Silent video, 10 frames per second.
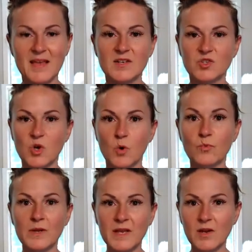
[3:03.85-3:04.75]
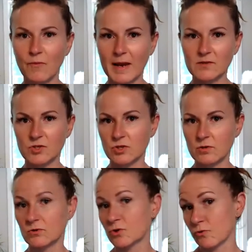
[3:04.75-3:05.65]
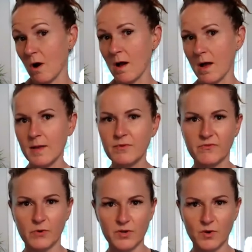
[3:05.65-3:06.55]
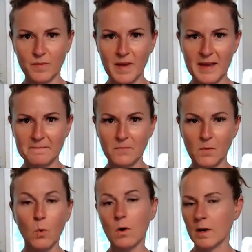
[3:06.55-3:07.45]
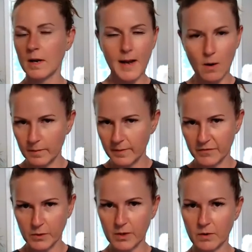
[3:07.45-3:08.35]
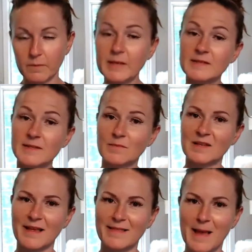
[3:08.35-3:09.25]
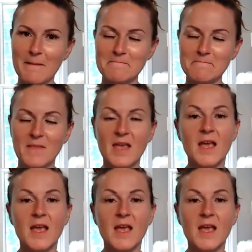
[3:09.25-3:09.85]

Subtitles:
So really great to try before you go to bed or an hour before you go to bed, something like that.